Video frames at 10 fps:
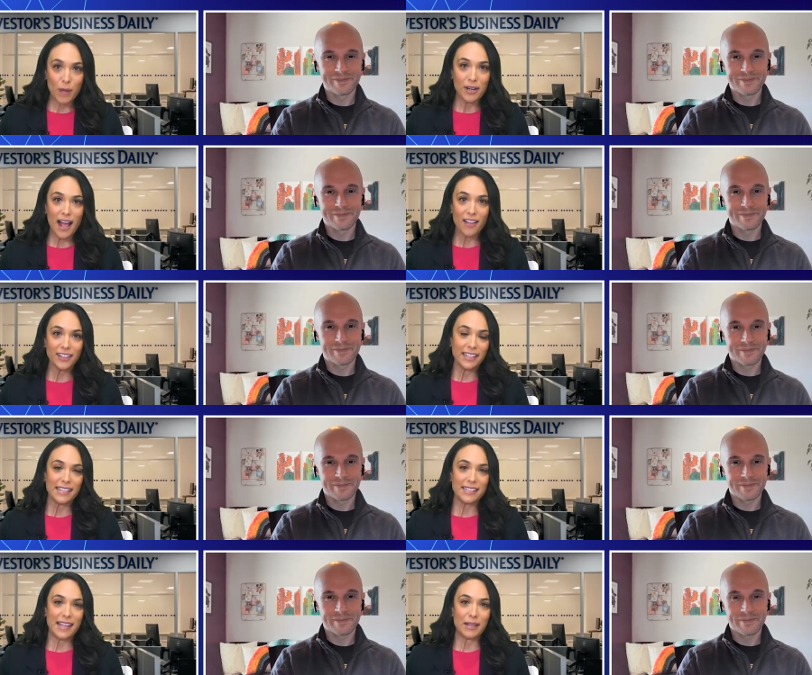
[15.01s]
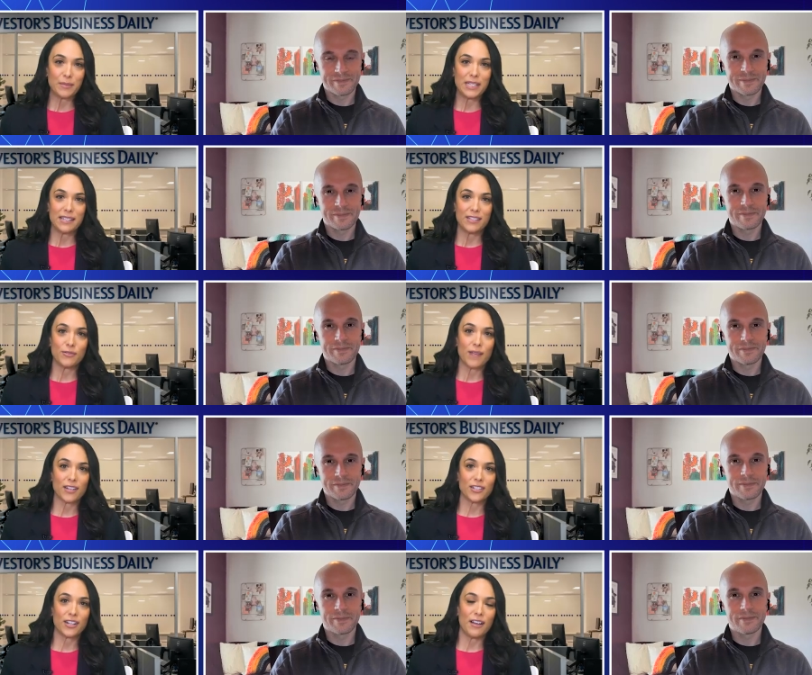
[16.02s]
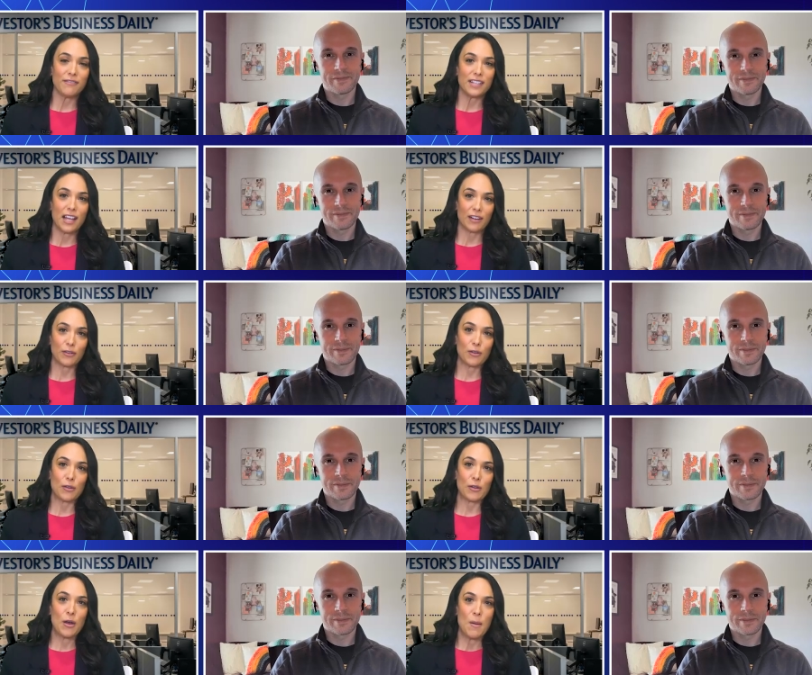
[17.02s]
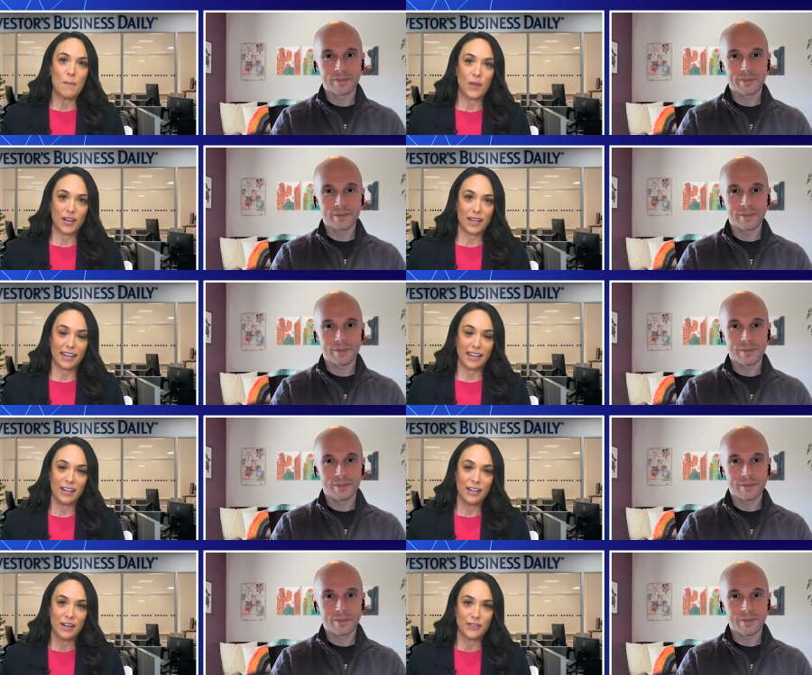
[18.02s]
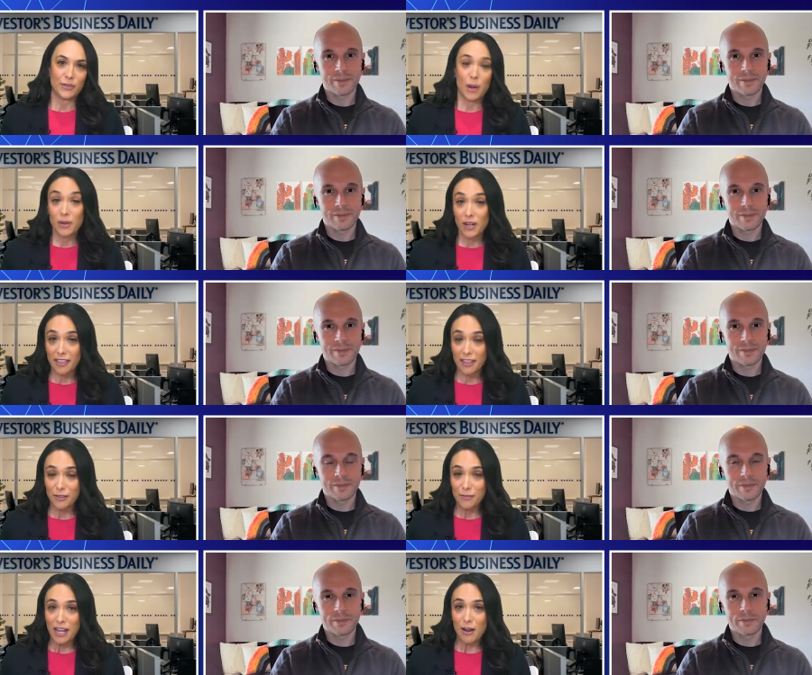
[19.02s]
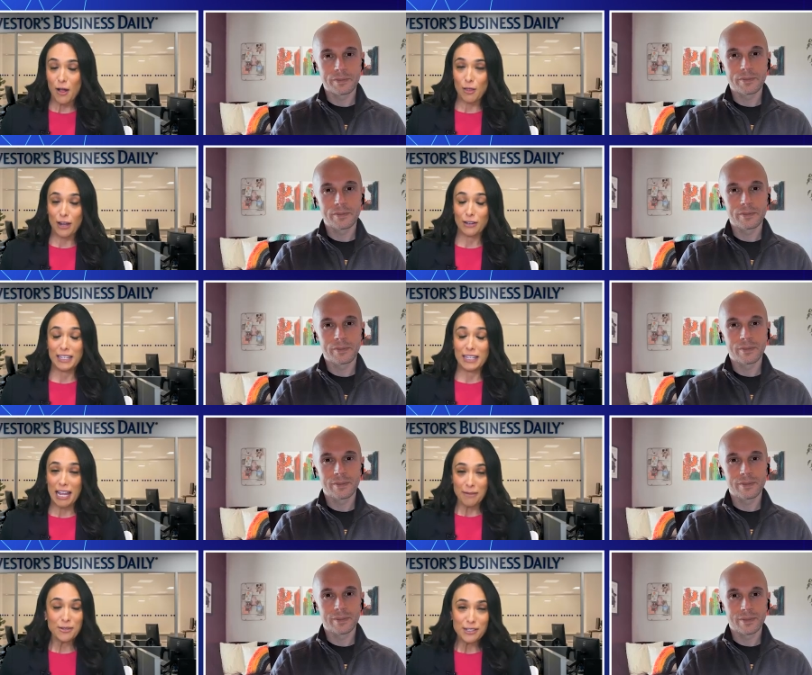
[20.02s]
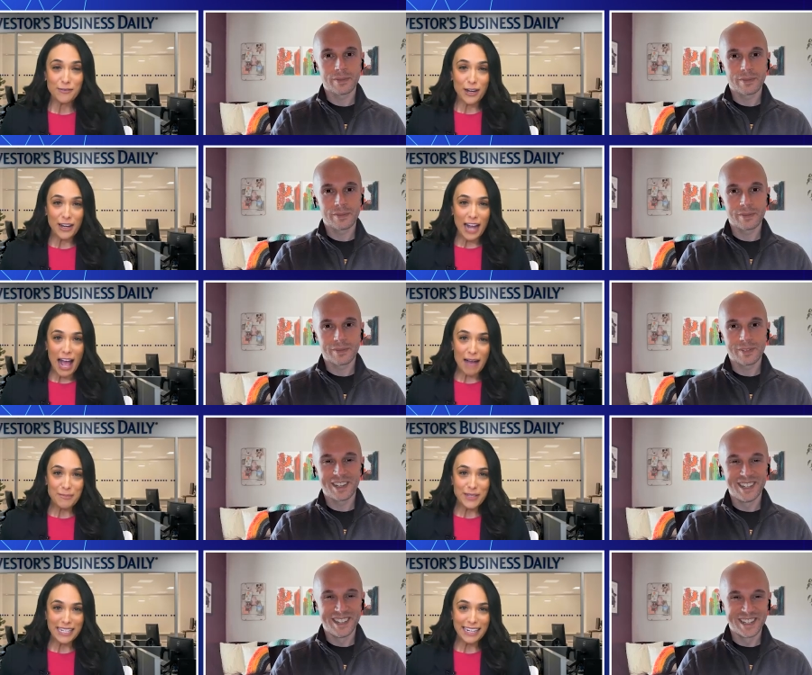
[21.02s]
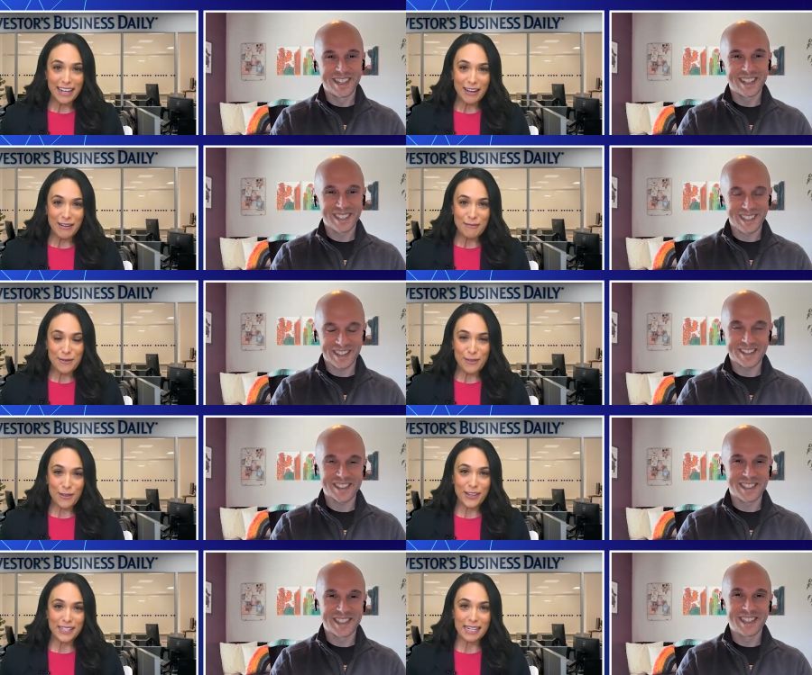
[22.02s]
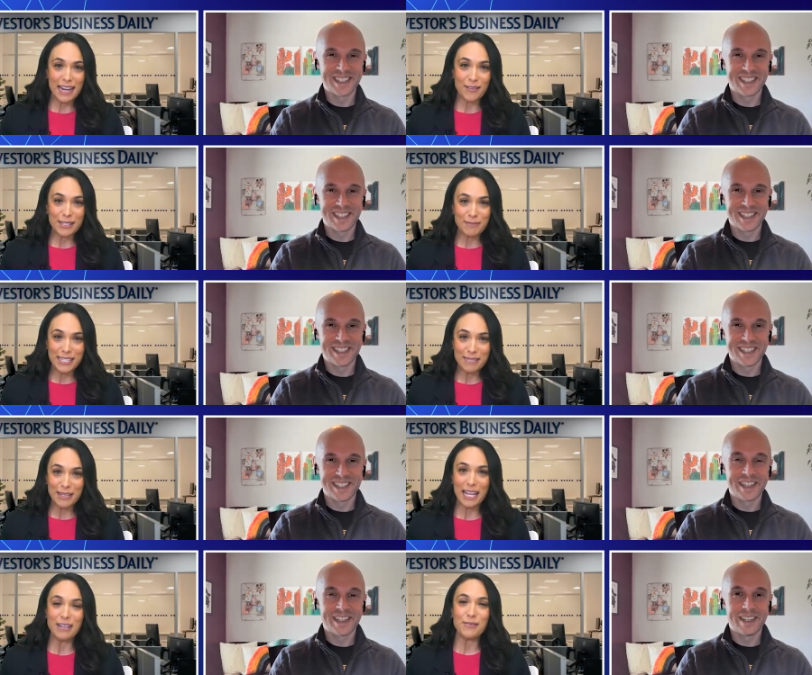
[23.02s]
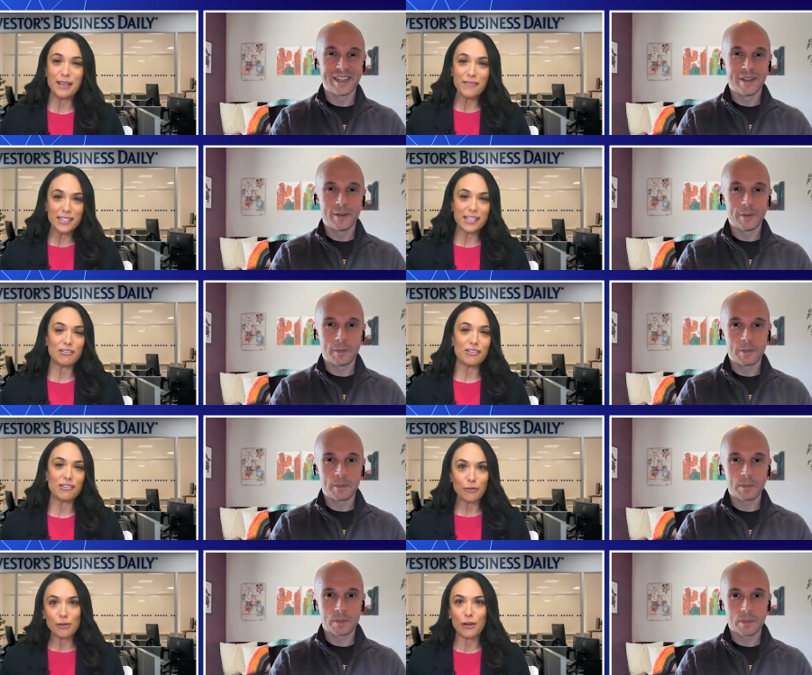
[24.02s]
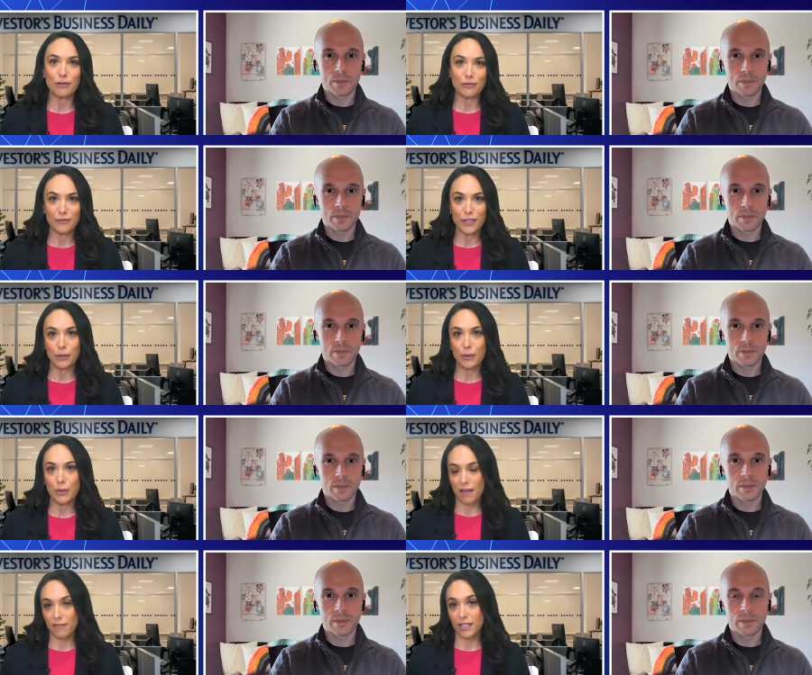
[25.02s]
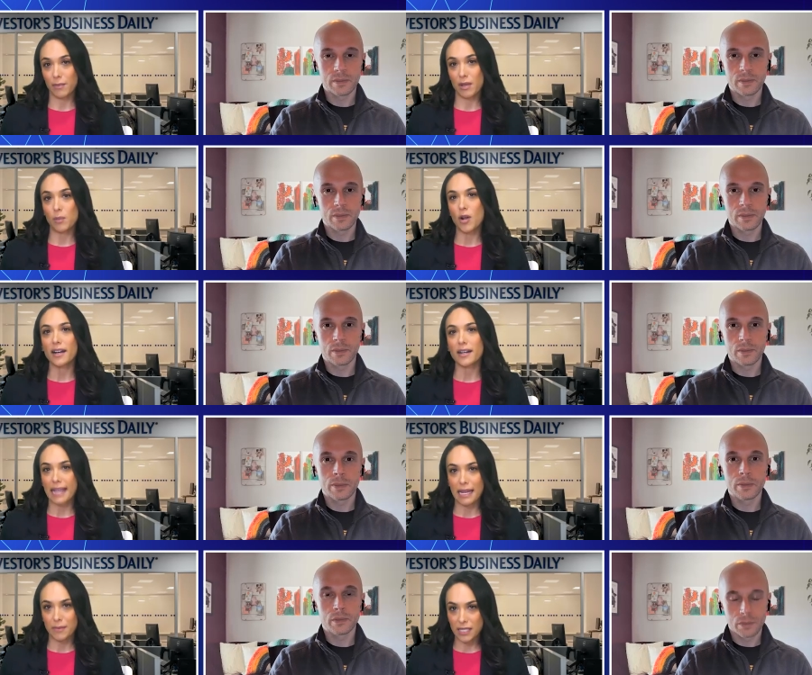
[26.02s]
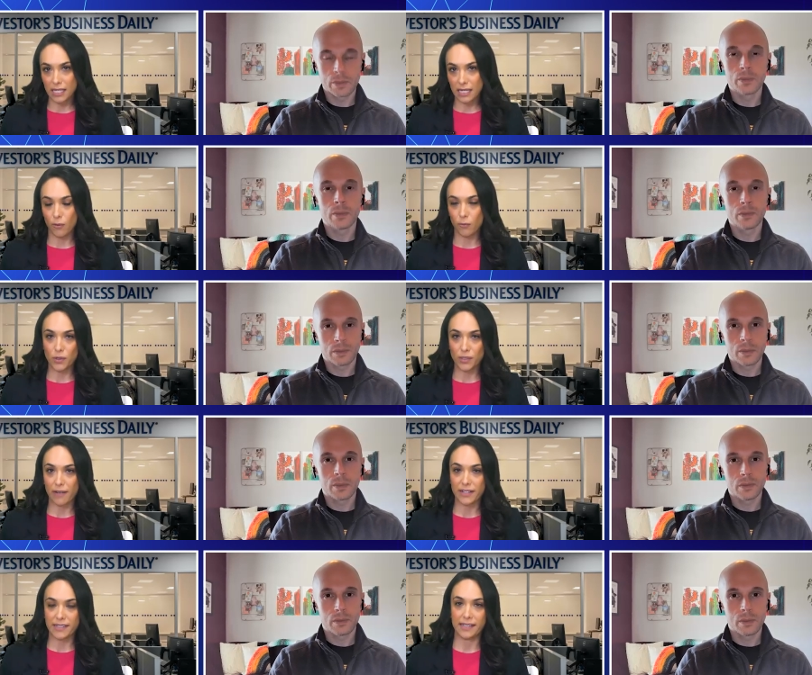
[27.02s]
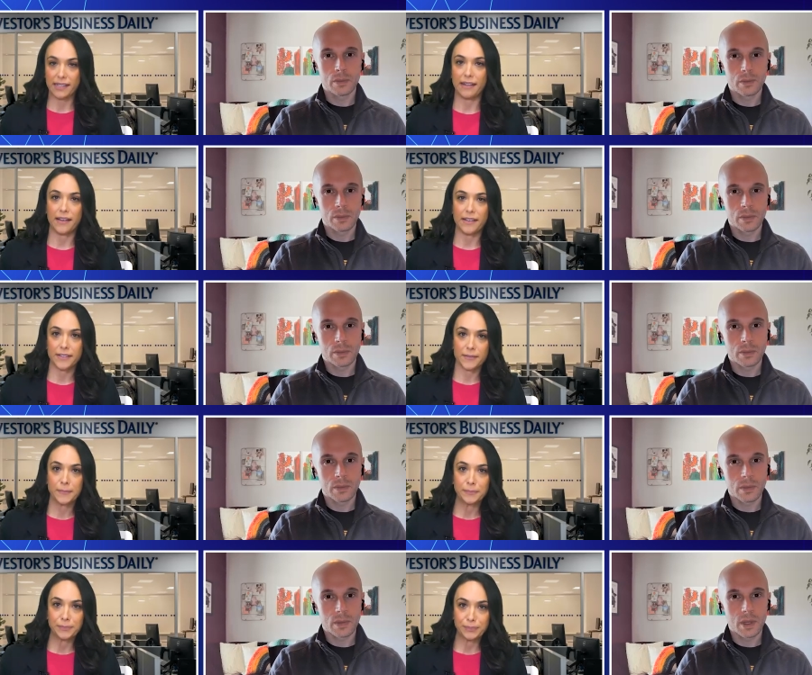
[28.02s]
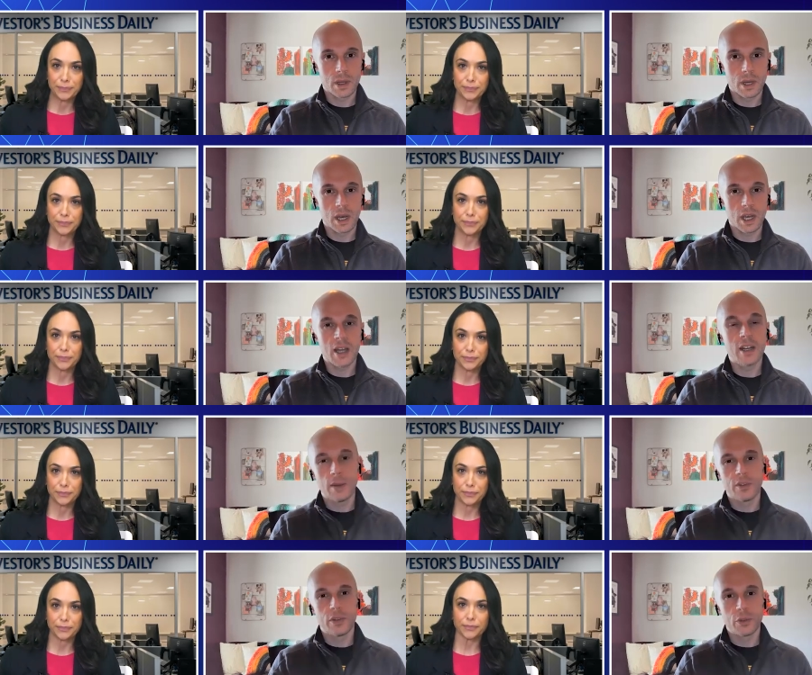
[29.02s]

Speaker 1: Hallock. He's A M D's Director of Technical Marketing. So Robert, I think you made a lot of gamers very happy uh, with all these announcements, but can you give us a general overview of some of the products A M D rolled out at C E S?
Speaker 2: Uh, kind of comes in